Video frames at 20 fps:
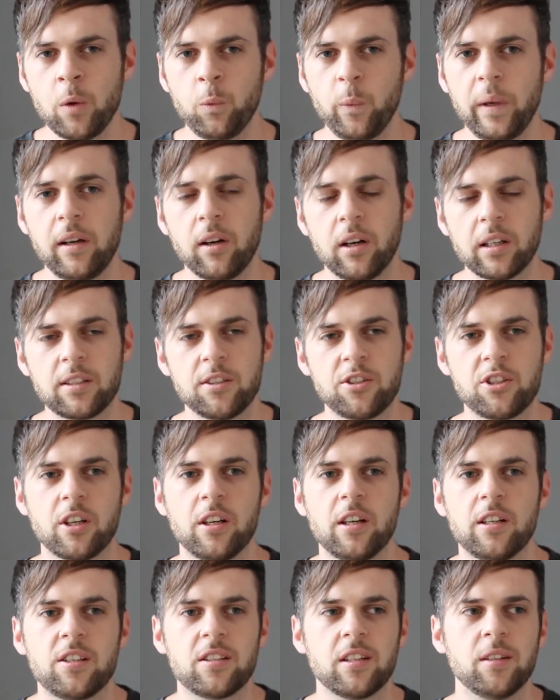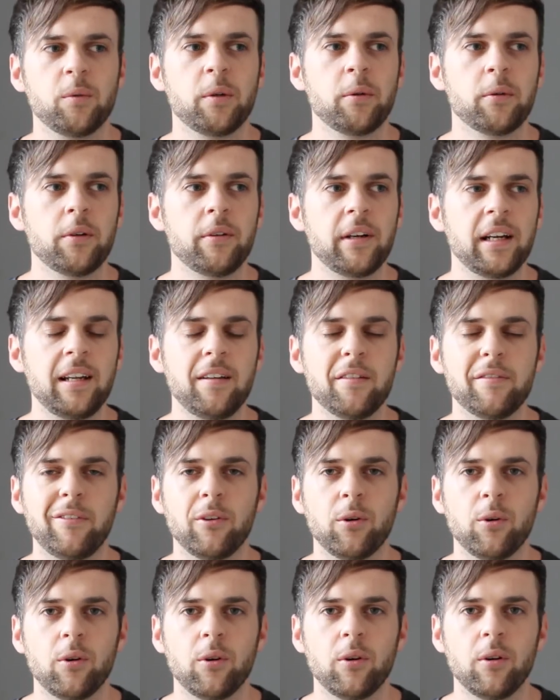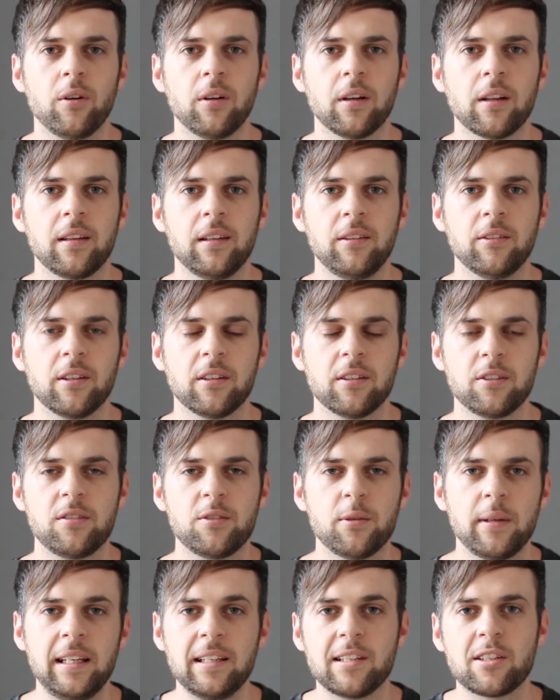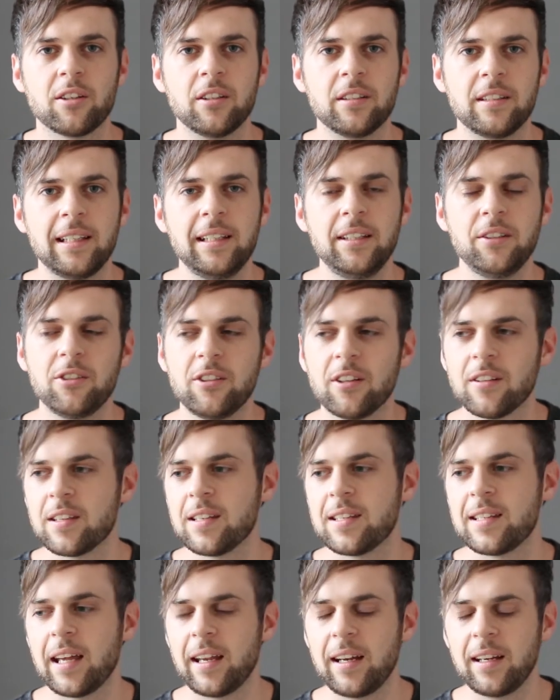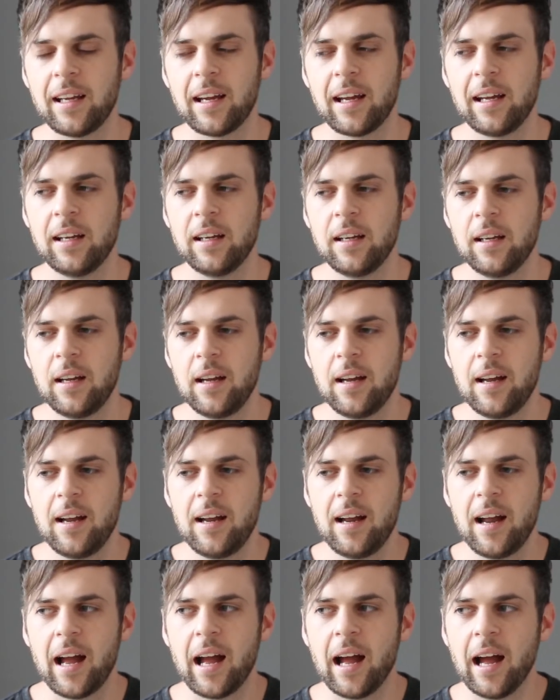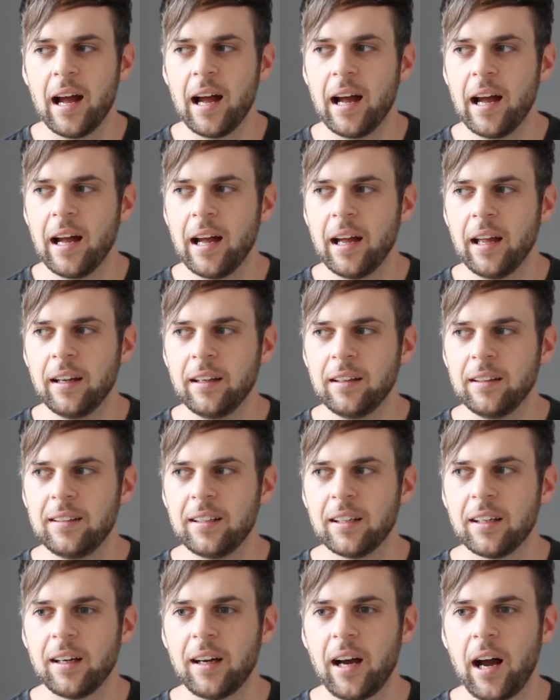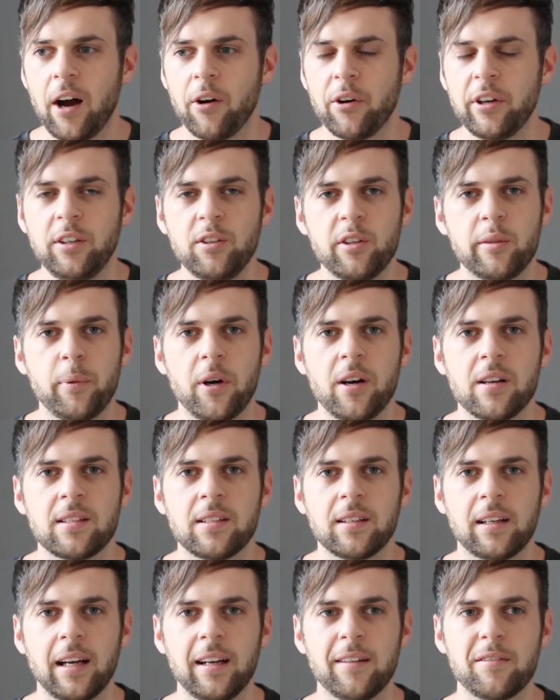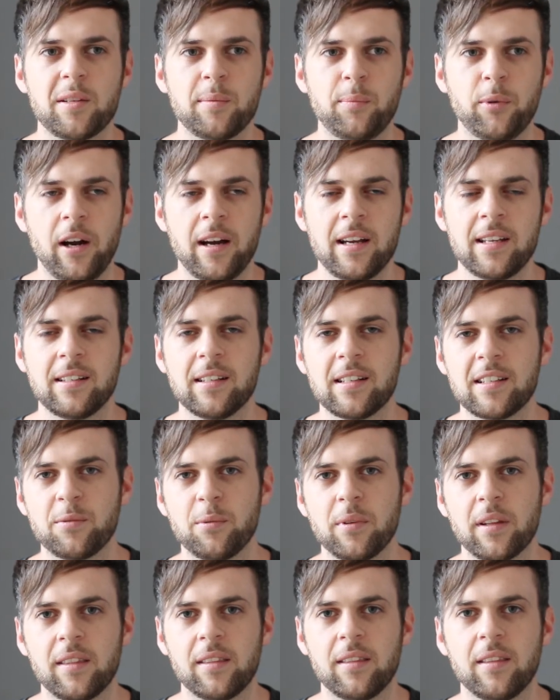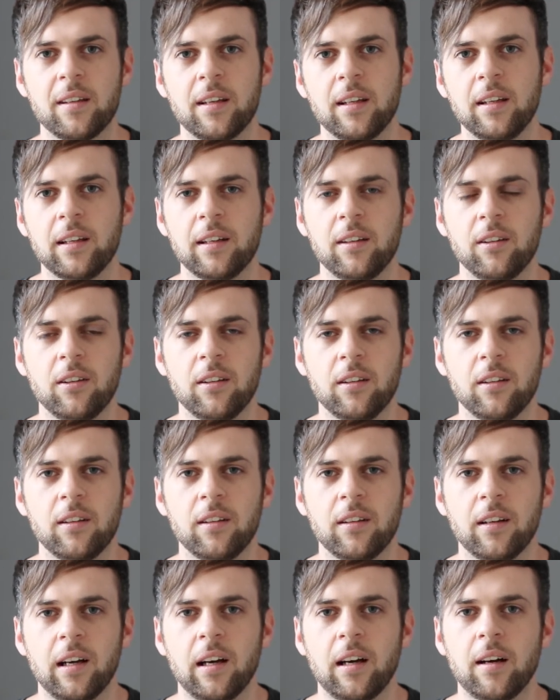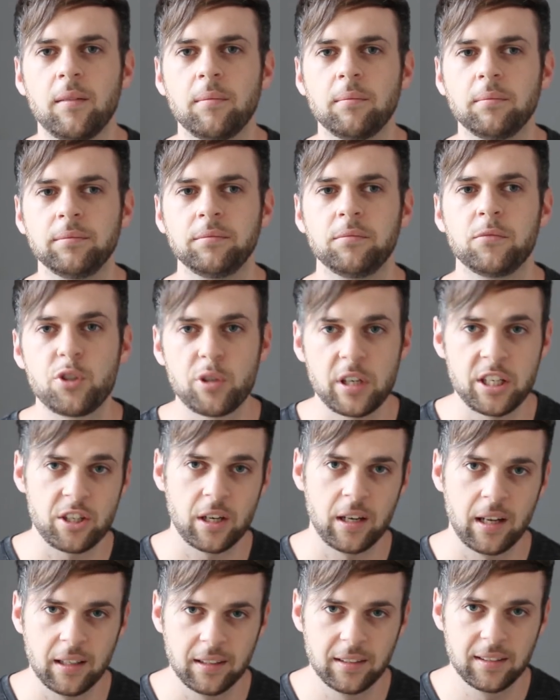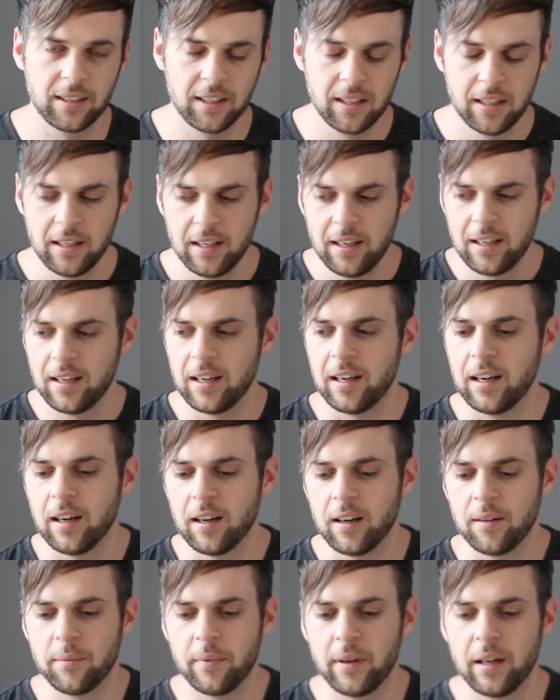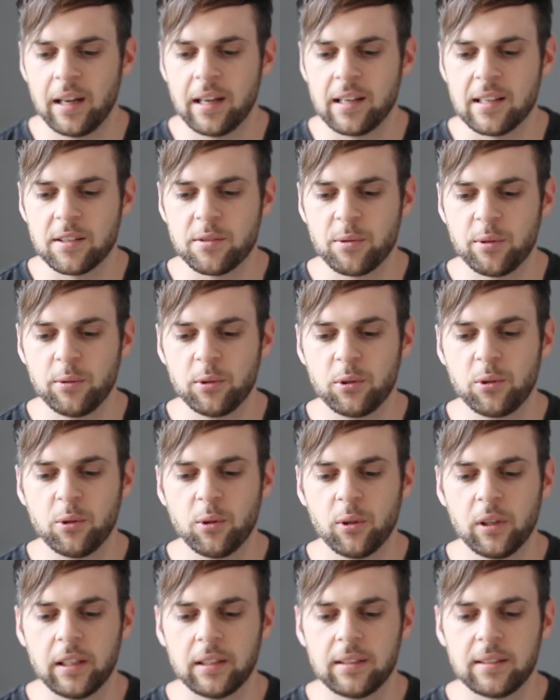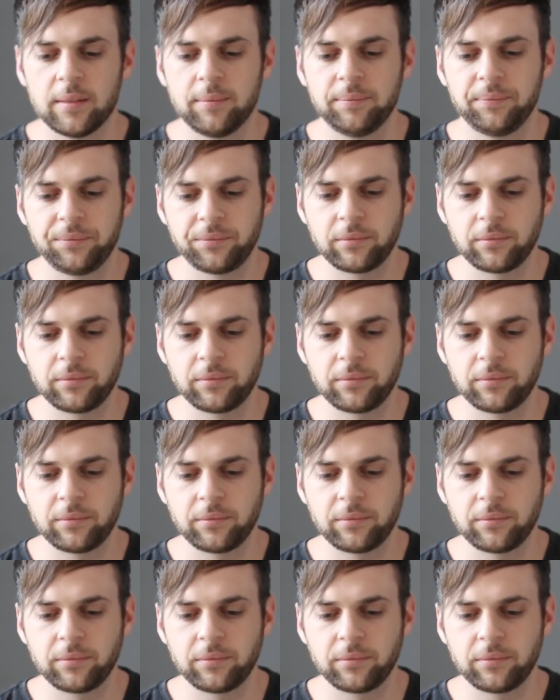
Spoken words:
we got to church and we were ready for 20s continued on the Saturday, and our youth pastor kind of surprised us with a little treasure hunt, as we would call it,